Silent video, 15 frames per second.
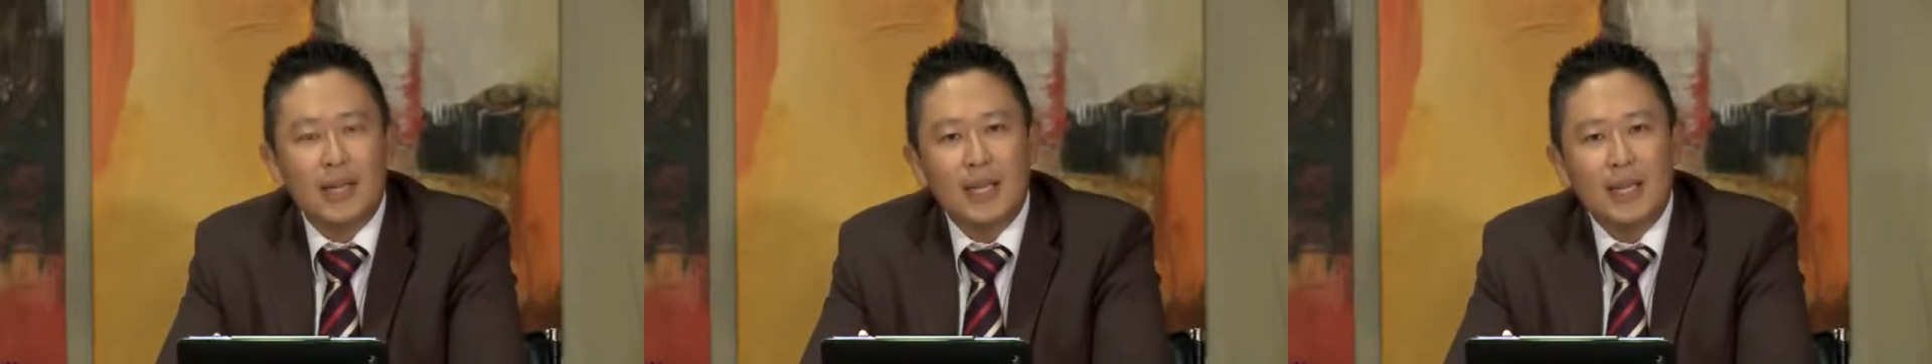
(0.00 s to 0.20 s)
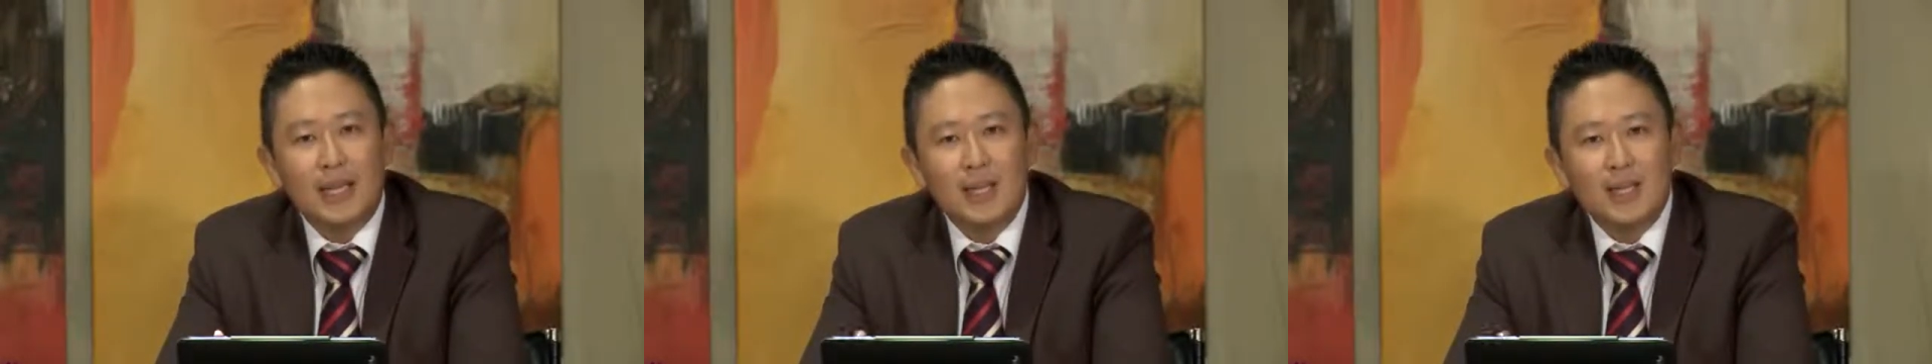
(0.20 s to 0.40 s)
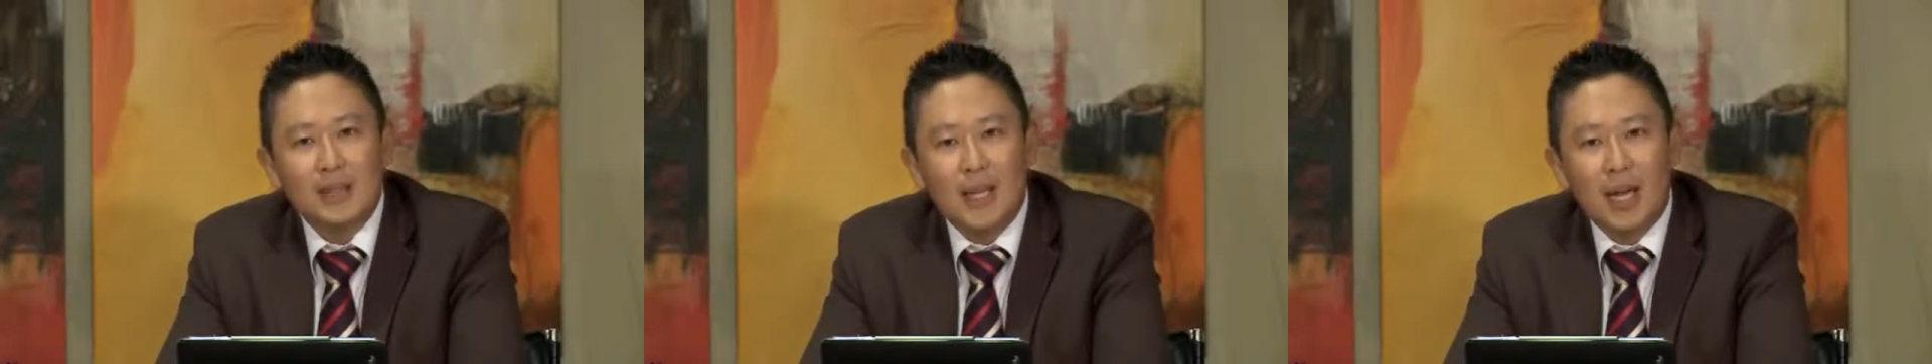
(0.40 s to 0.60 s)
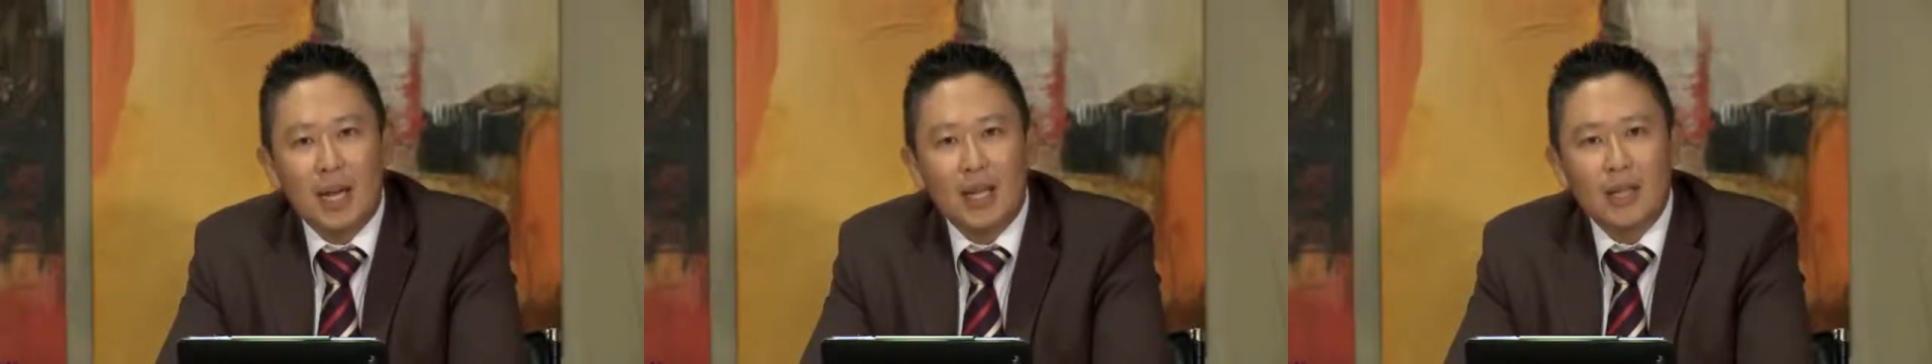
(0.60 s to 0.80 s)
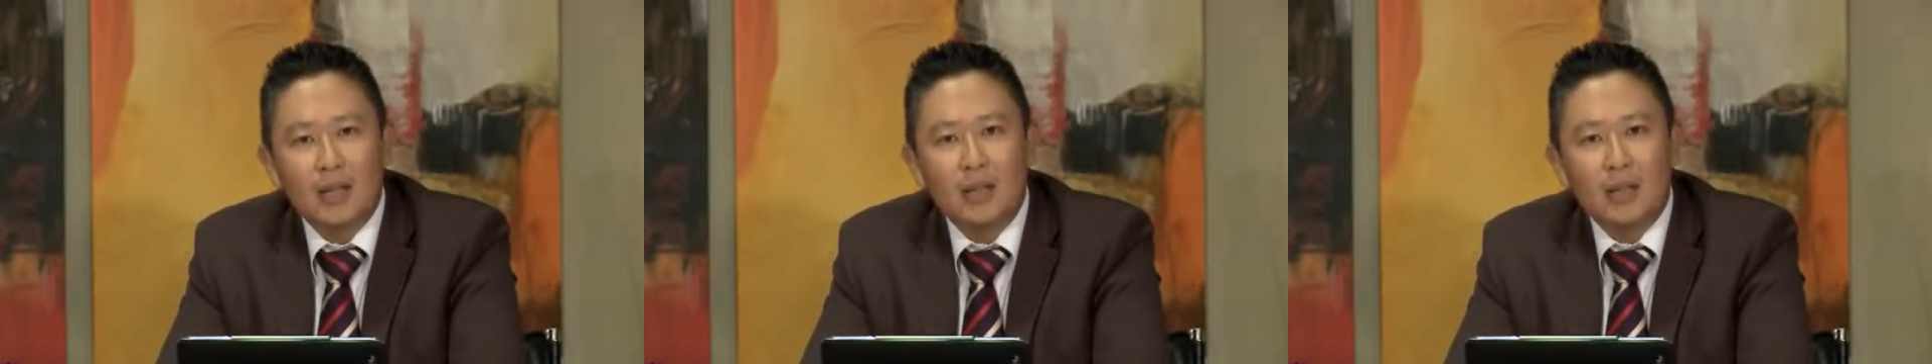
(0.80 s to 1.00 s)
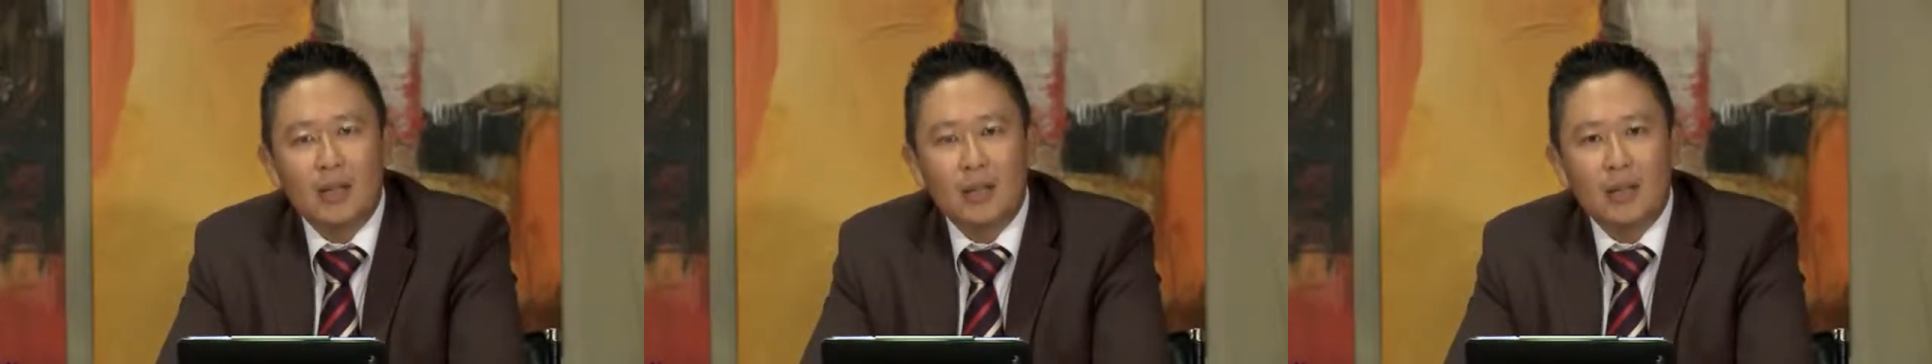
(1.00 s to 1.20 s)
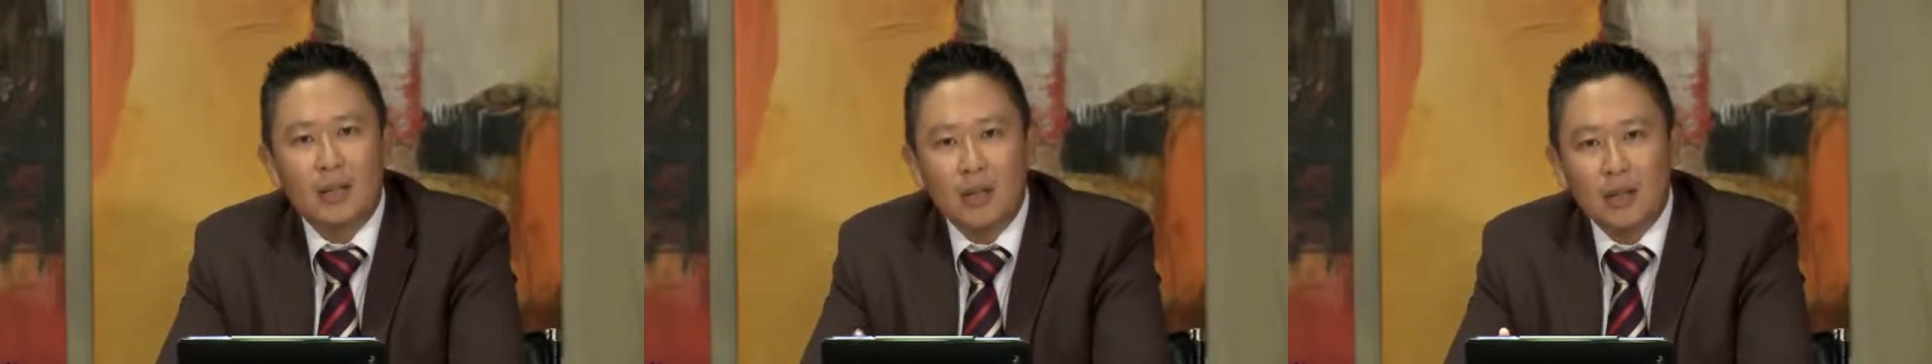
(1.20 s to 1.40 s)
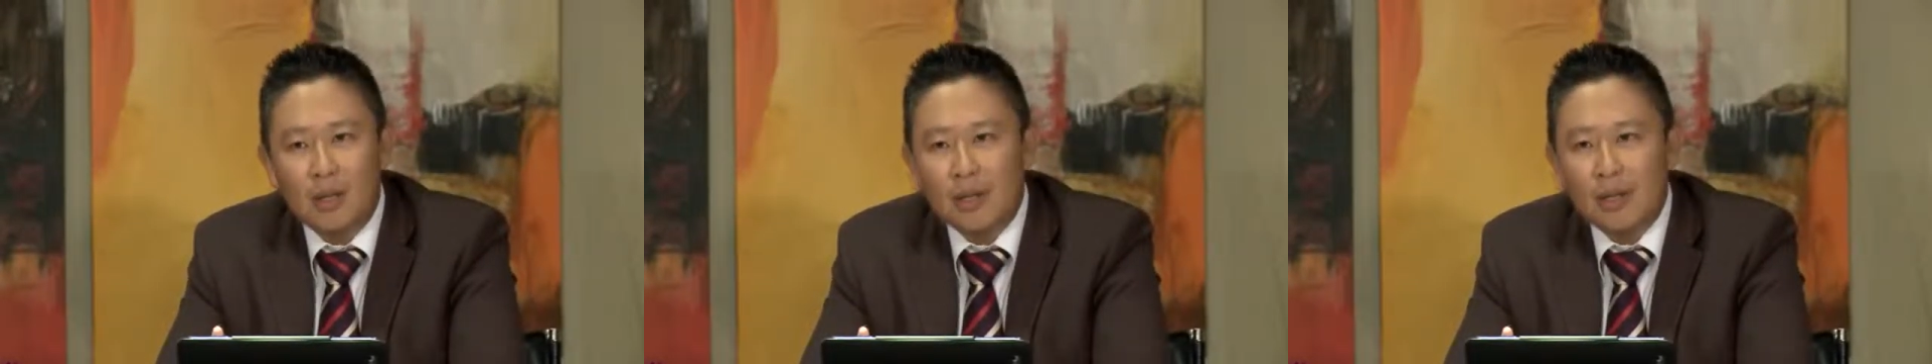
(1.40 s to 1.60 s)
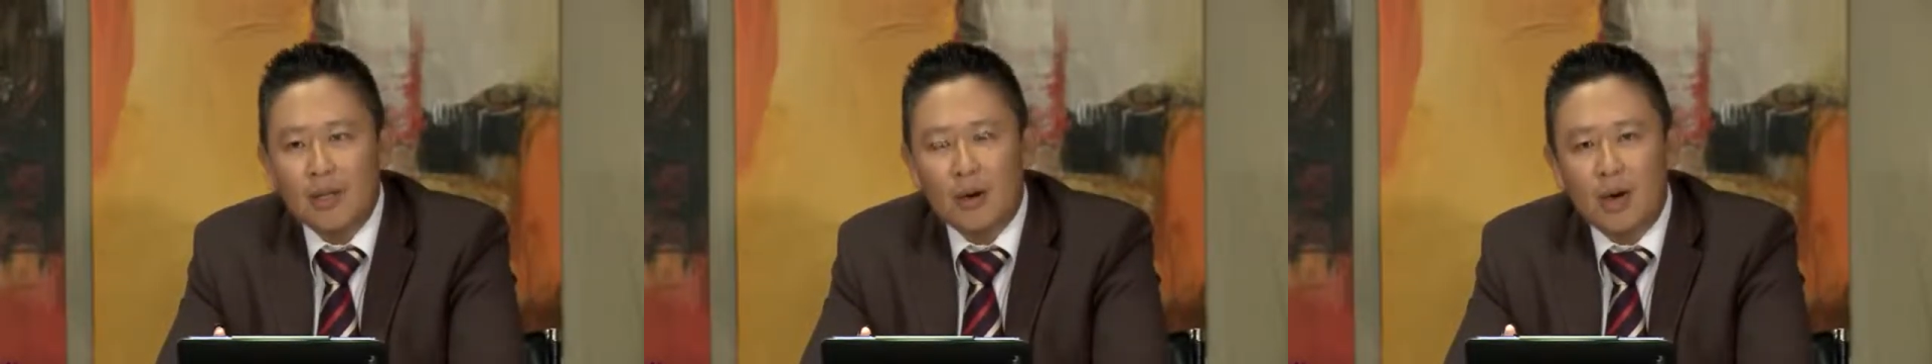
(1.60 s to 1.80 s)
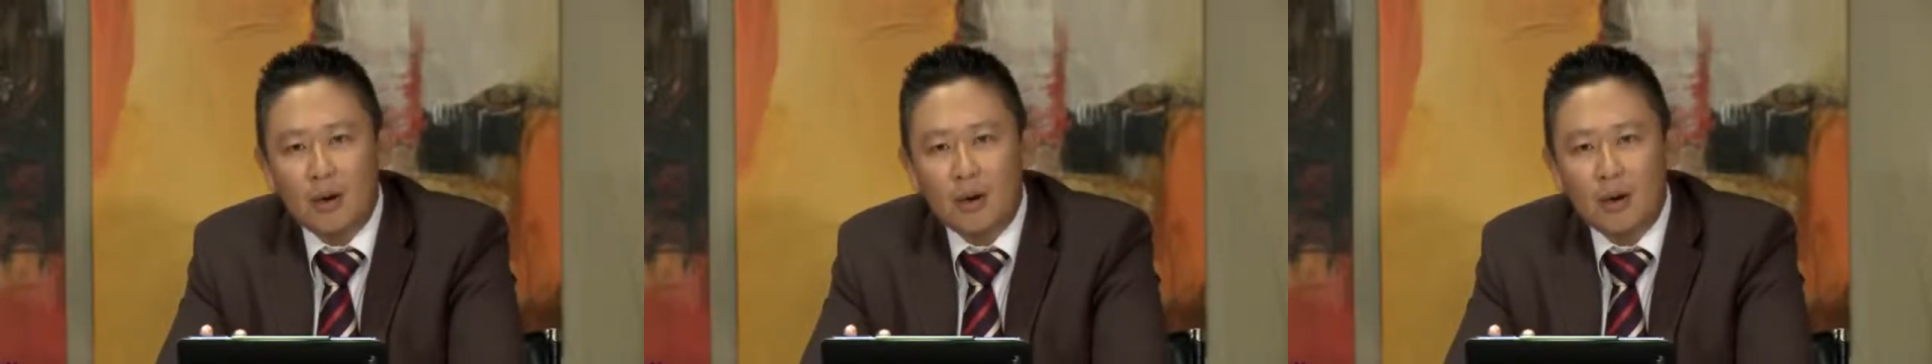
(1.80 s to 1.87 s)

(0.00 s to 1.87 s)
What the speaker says: is that the